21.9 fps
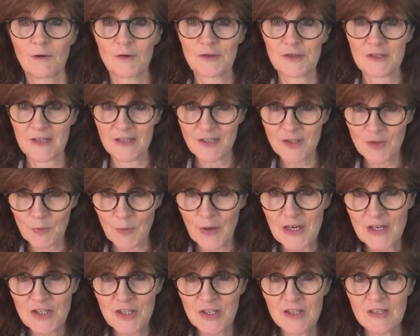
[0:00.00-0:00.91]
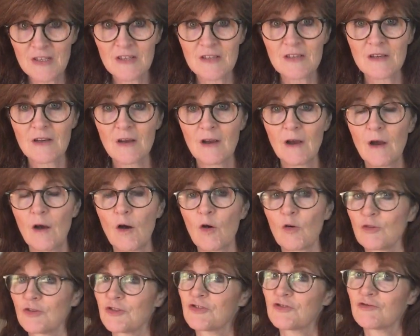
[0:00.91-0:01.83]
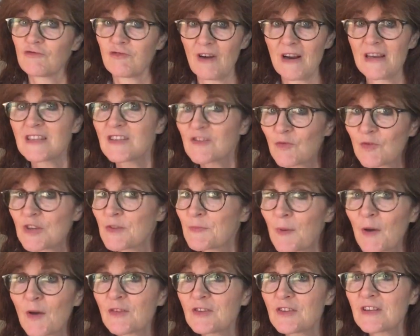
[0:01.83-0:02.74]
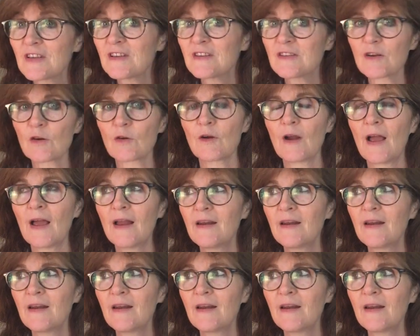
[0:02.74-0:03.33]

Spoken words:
or situations or stress responses or